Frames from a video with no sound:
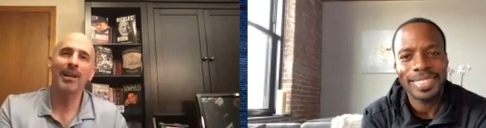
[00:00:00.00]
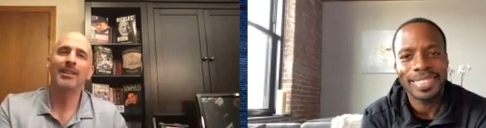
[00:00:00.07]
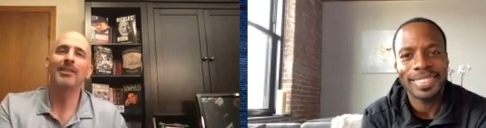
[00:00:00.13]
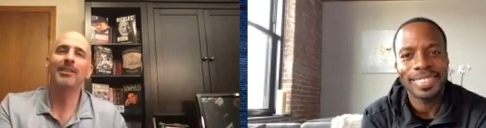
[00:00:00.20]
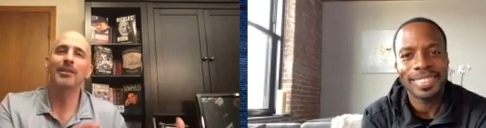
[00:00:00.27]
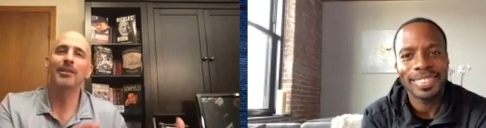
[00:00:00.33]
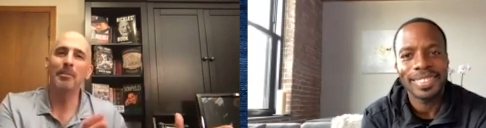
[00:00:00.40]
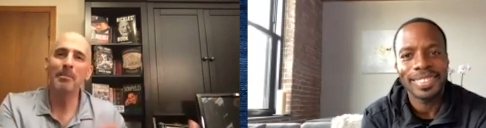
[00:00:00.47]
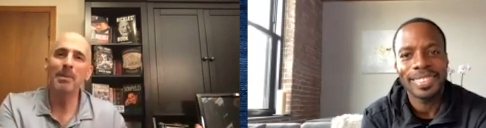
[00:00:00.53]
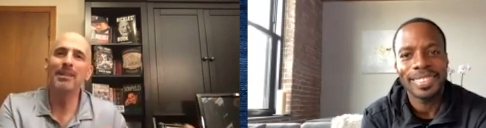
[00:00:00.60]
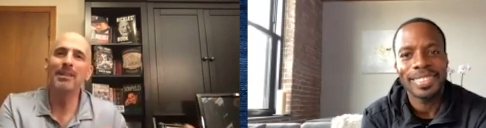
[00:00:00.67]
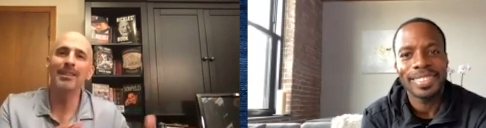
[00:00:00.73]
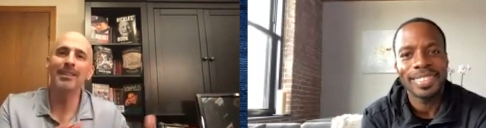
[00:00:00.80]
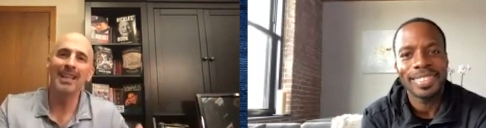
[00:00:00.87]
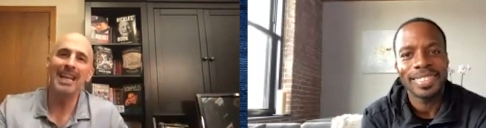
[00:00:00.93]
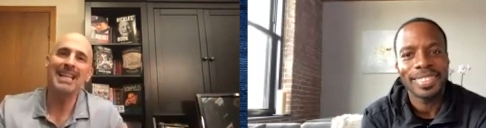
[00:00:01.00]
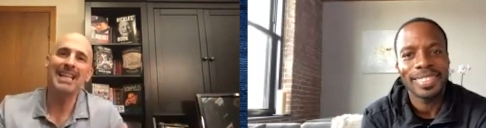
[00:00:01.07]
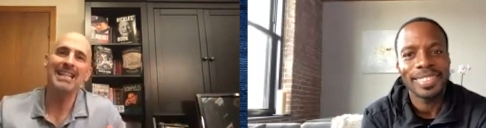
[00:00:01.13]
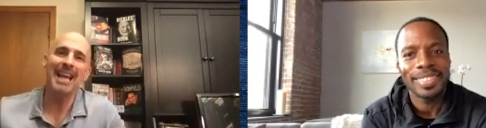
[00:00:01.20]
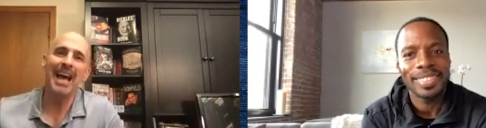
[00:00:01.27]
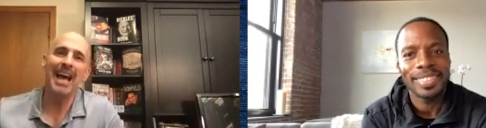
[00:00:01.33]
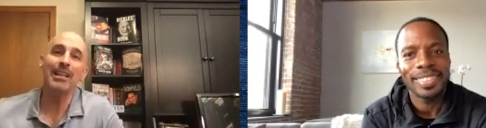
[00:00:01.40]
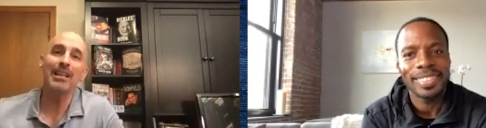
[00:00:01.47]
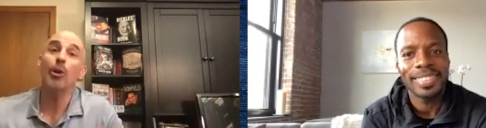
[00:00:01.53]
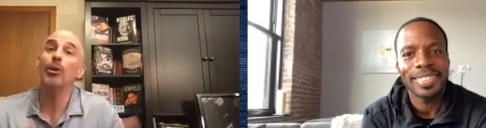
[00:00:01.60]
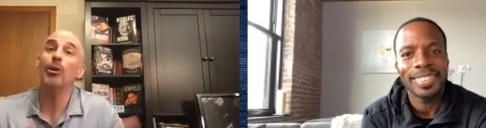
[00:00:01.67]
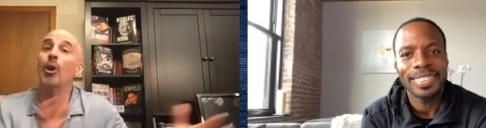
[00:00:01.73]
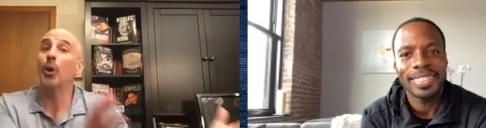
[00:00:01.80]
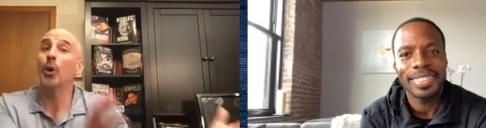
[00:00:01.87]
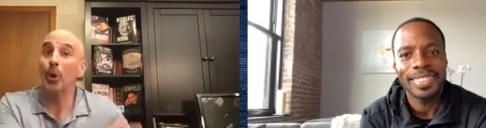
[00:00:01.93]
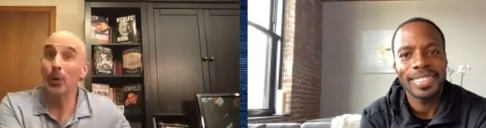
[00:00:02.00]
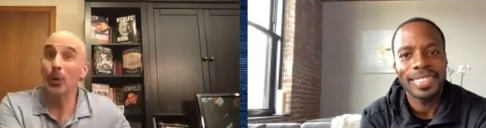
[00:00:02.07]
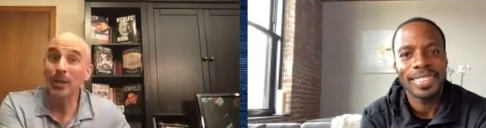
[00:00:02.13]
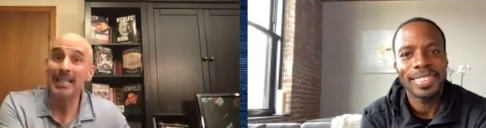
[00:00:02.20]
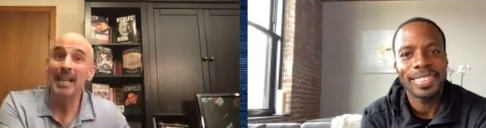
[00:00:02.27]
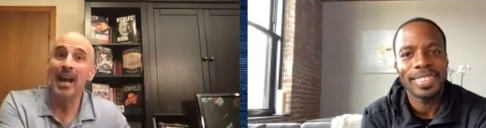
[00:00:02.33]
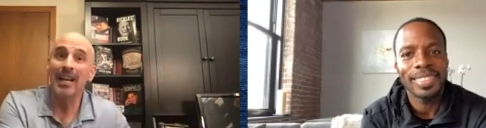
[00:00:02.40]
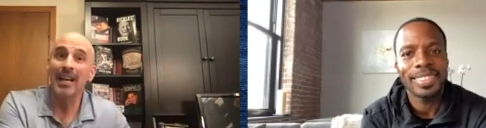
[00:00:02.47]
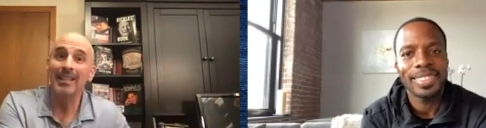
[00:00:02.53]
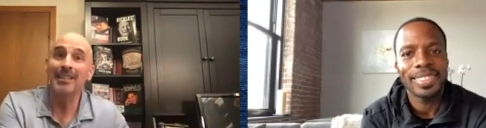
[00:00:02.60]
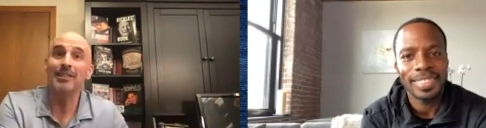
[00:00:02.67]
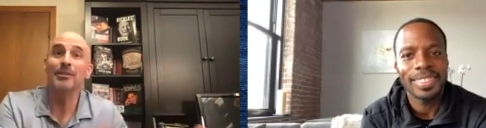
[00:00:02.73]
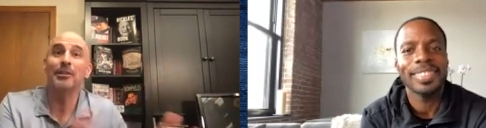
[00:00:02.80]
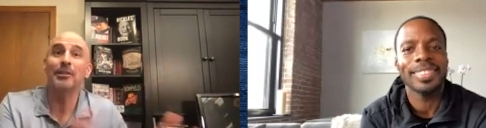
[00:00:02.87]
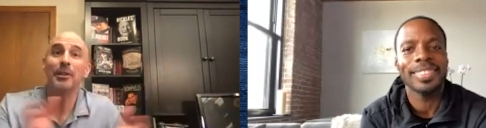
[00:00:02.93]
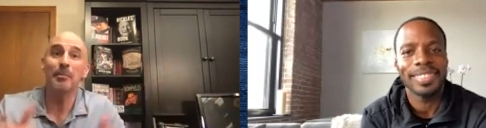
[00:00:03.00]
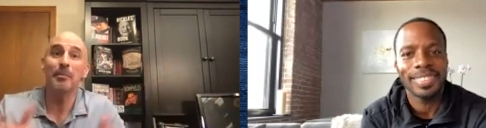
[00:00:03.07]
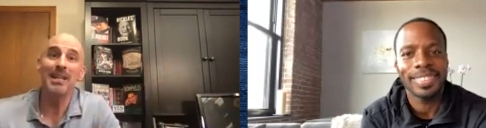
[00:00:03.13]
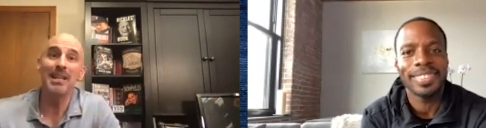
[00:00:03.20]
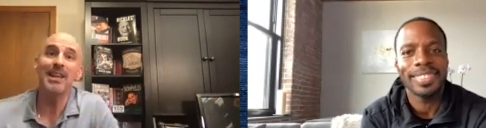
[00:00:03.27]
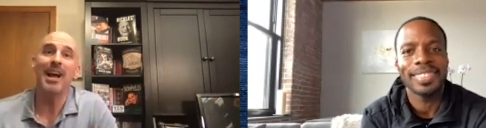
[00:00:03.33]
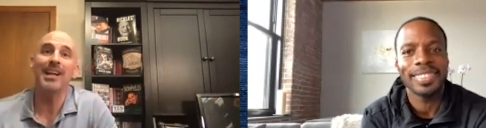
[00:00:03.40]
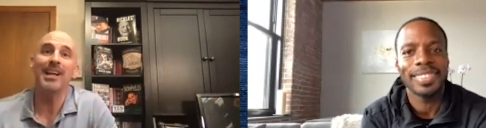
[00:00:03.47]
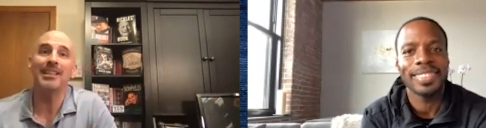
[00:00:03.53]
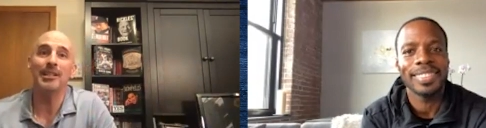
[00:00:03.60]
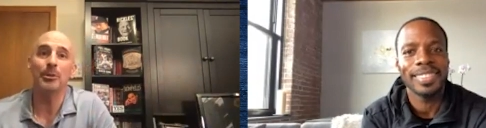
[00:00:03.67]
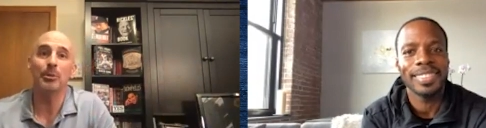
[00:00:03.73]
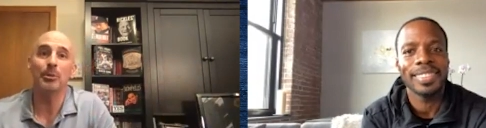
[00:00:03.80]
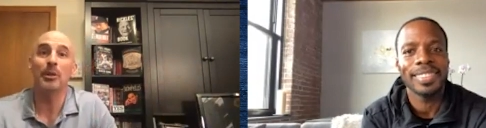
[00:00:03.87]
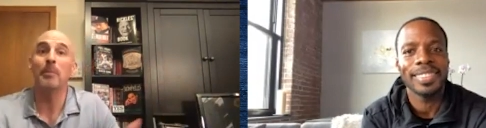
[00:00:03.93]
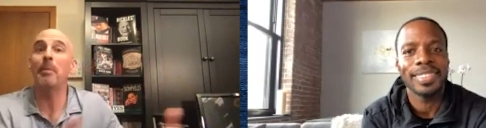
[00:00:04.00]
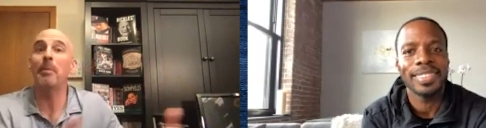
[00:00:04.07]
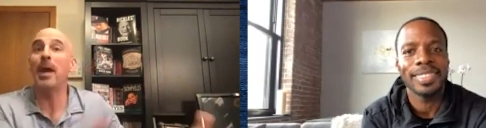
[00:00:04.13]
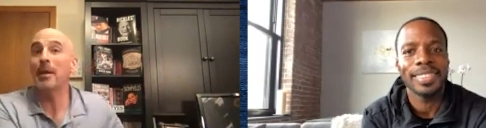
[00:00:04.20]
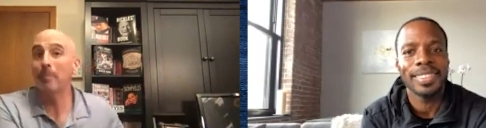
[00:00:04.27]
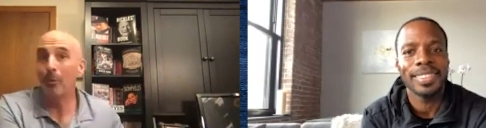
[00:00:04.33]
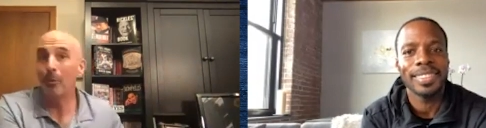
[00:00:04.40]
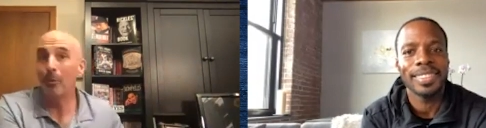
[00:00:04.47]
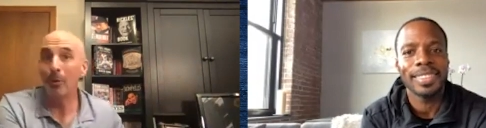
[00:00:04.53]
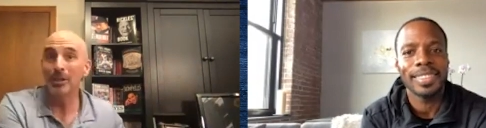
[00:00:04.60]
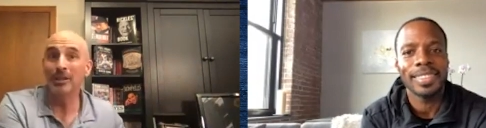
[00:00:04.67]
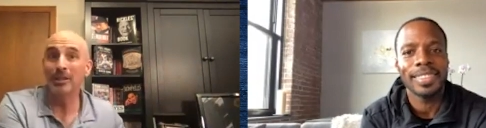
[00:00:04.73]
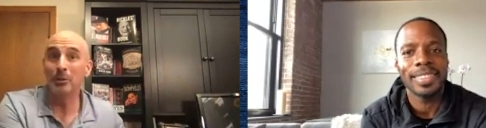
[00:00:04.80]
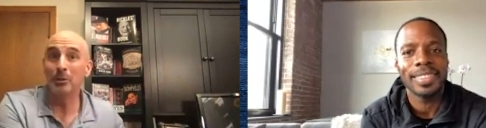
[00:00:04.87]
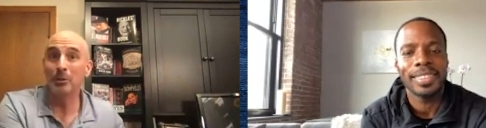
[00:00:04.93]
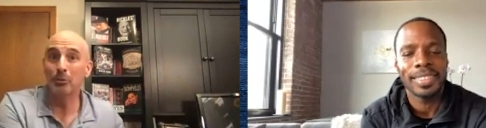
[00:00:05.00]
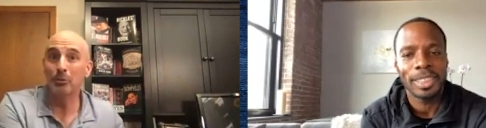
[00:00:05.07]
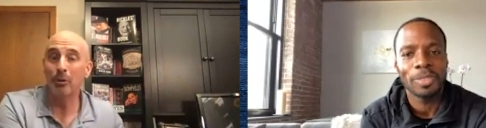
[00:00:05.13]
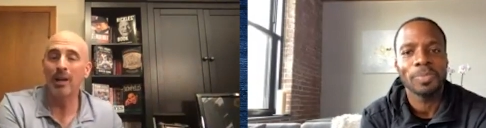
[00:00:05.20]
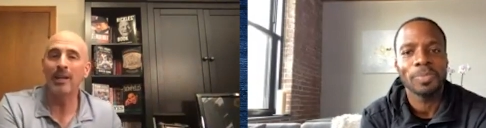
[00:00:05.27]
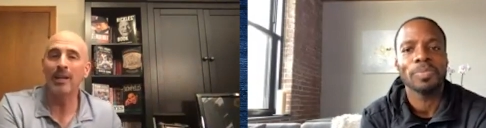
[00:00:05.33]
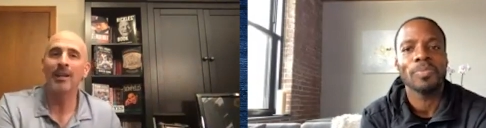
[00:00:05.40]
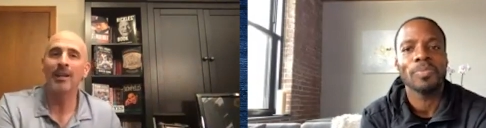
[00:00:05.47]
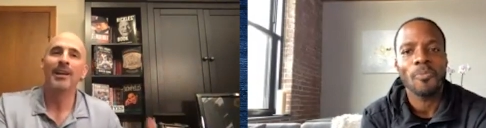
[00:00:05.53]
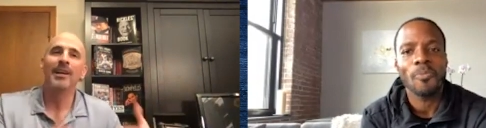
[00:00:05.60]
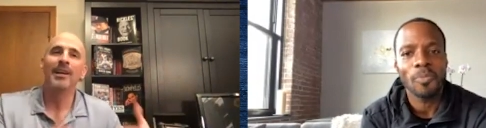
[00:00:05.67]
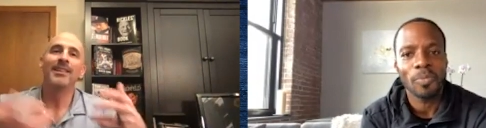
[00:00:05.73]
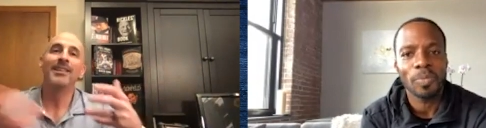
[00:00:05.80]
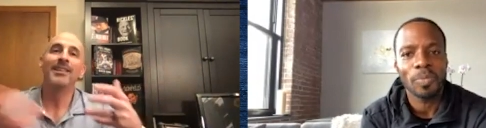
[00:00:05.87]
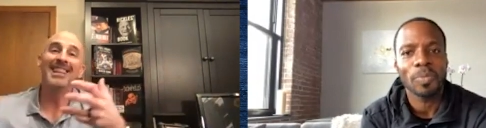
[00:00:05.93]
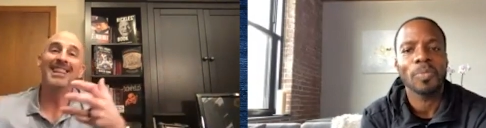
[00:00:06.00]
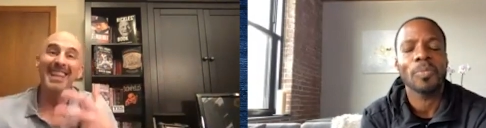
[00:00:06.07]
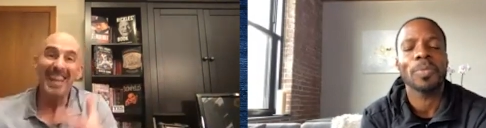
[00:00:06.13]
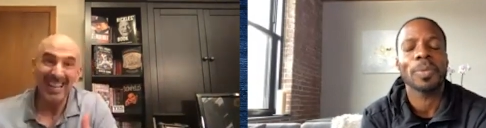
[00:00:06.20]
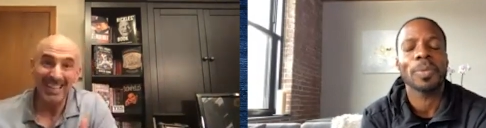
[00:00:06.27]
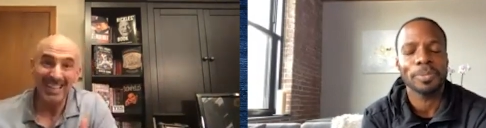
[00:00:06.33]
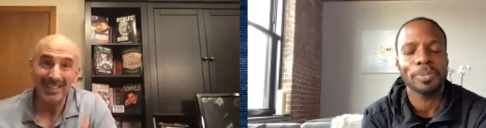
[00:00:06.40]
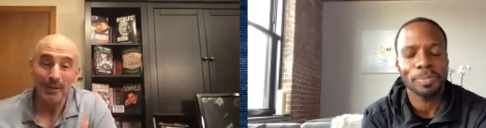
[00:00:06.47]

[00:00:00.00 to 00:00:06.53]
Speaker 1: to the mid to late 90s or the early 90s to the mid 90s with the bad boys in Detroit, the Knicks.